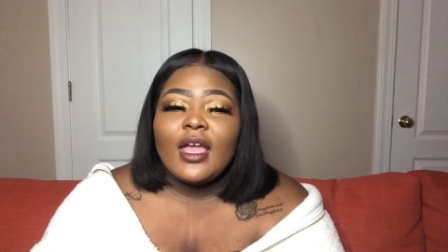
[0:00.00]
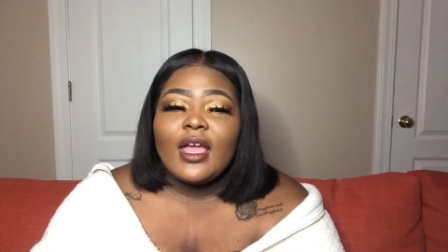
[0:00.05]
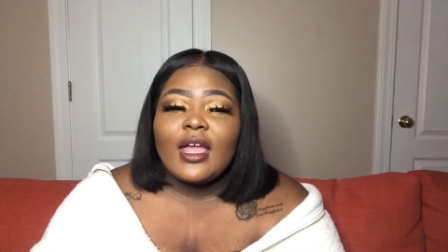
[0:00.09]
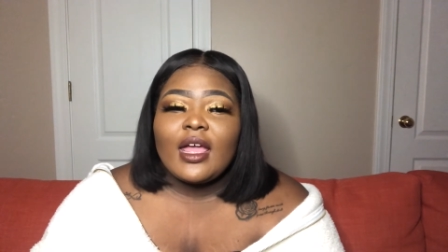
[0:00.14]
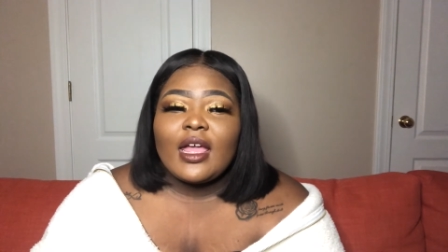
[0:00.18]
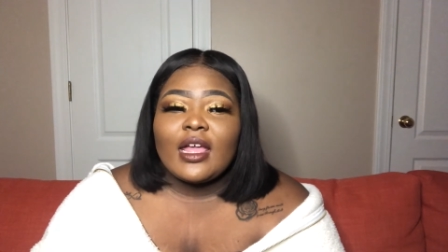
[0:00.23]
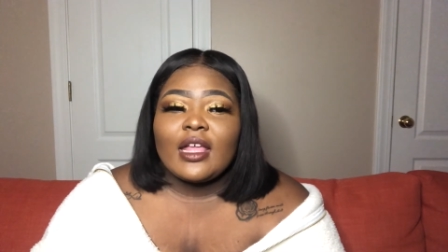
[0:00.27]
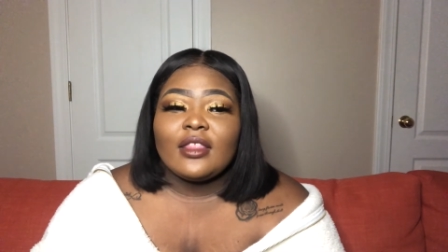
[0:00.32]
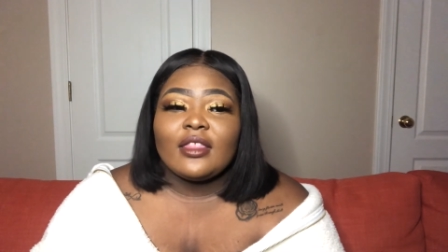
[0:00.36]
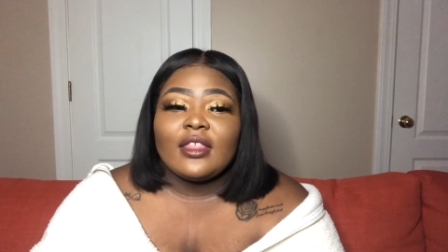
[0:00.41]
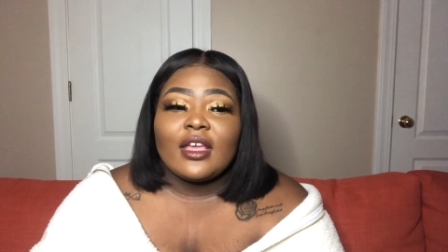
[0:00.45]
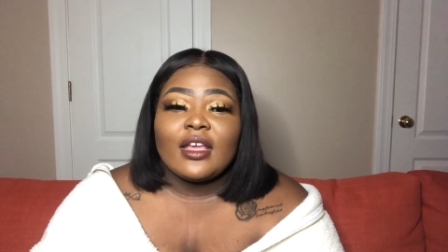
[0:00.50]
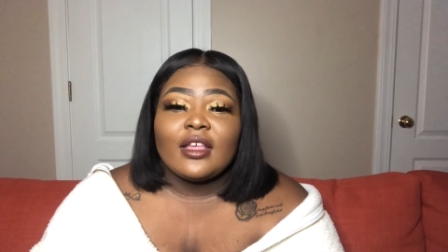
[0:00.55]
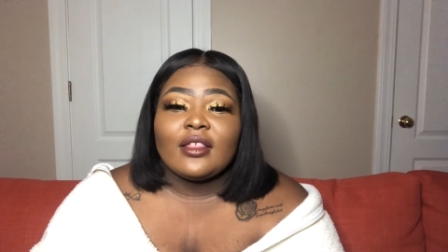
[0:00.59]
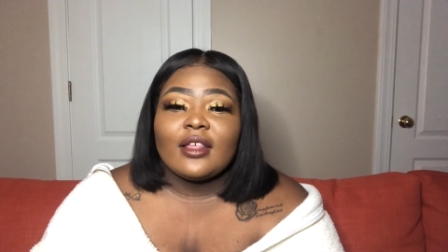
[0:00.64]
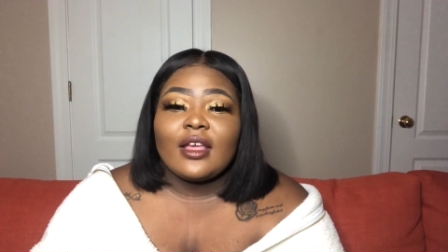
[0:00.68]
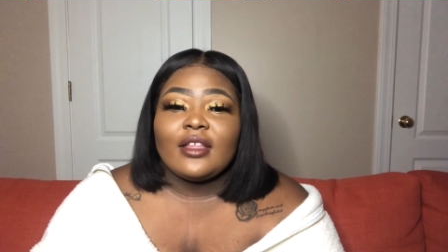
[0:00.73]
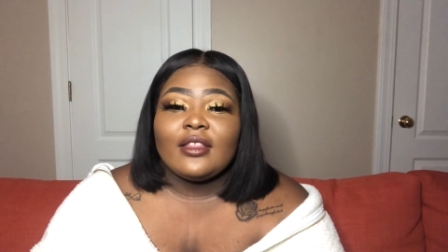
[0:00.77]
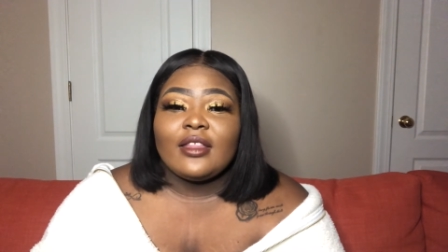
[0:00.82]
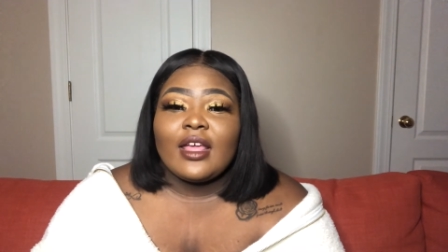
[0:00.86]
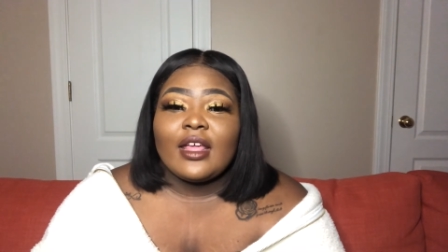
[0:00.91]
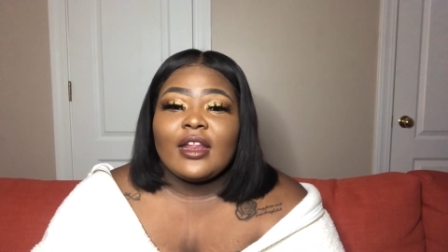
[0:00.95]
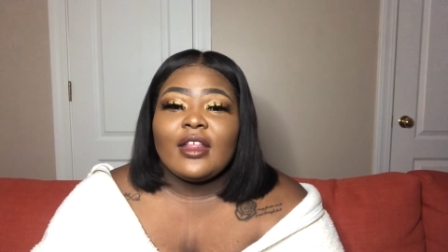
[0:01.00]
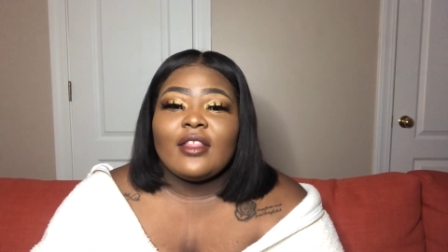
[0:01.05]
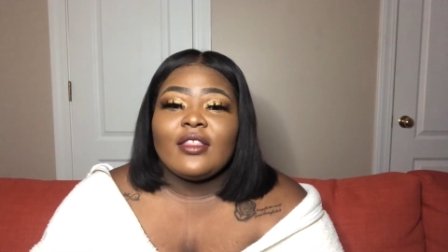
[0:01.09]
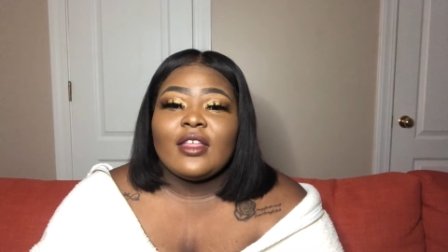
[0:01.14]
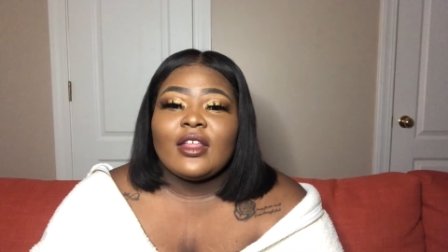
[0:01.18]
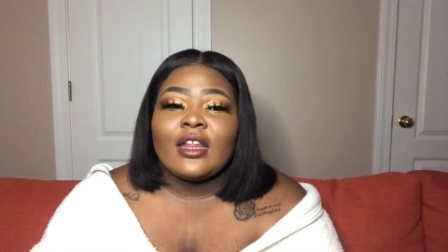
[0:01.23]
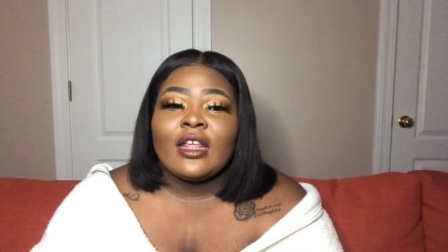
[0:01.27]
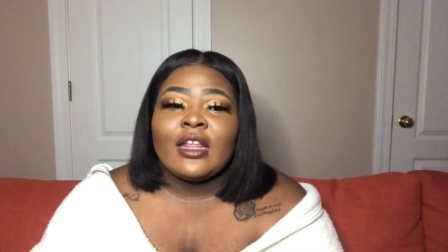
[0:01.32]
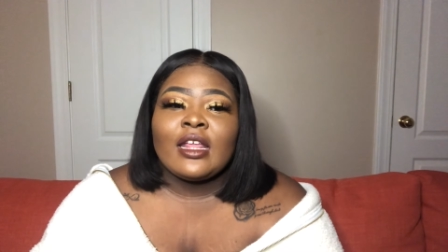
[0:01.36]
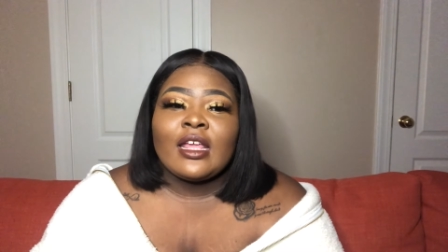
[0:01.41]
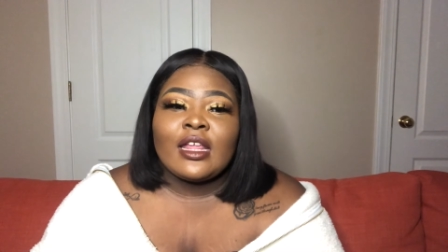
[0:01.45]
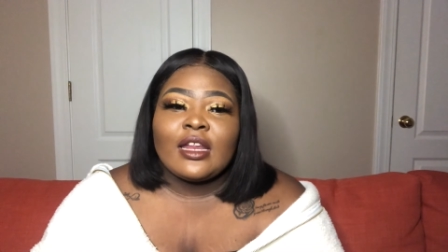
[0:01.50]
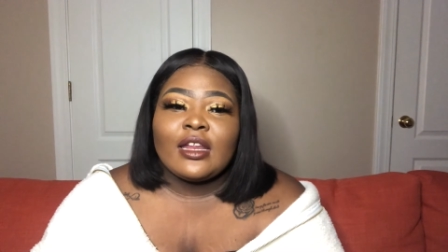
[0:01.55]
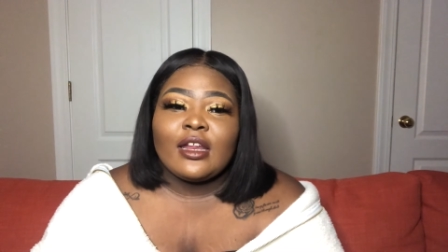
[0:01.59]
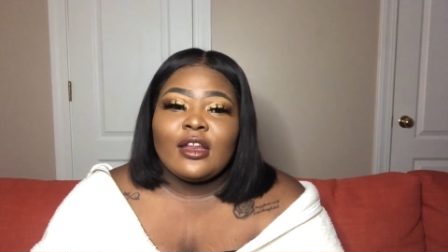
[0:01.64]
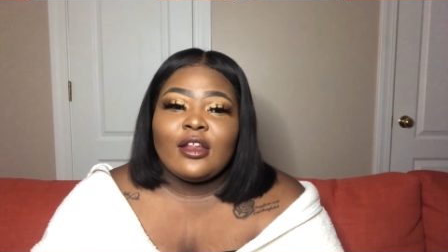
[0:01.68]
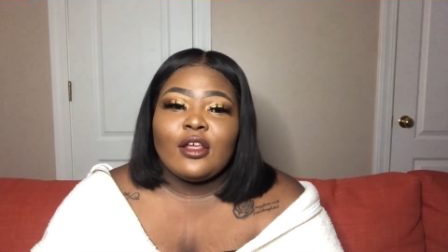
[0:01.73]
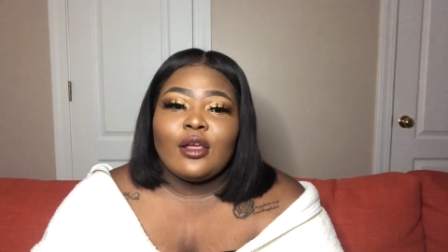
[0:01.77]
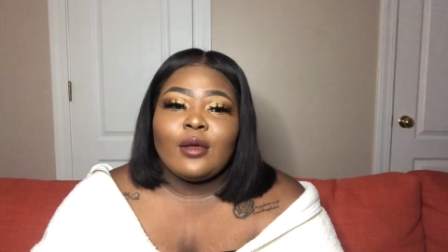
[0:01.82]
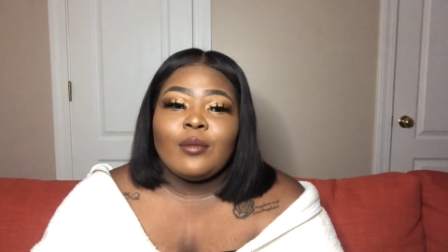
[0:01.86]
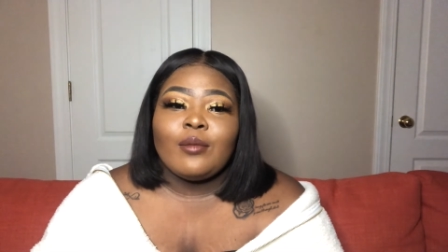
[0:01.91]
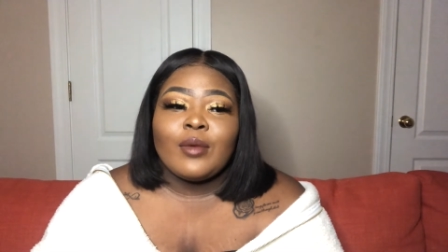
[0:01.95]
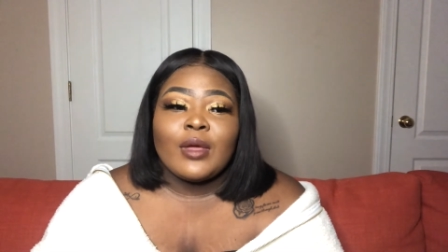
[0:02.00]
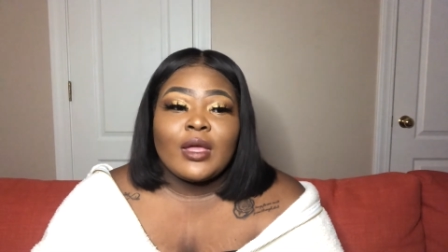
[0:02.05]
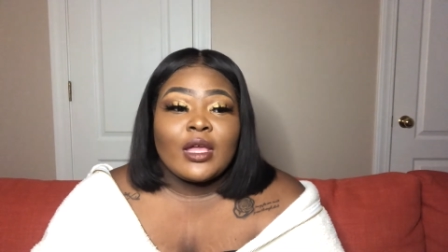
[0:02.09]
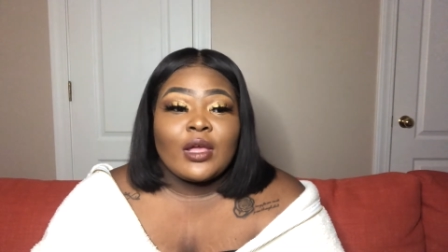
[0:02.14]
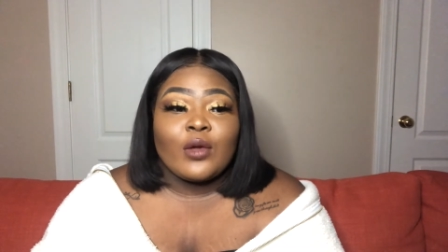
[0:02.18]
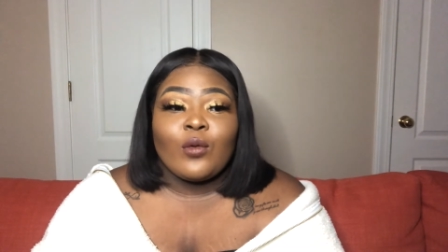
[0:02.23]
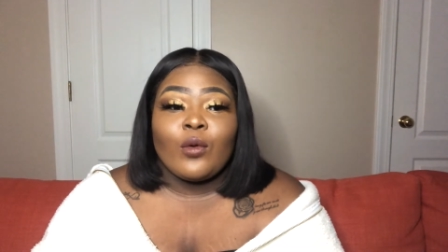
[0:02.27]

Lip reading: and things like that. And then it ended up being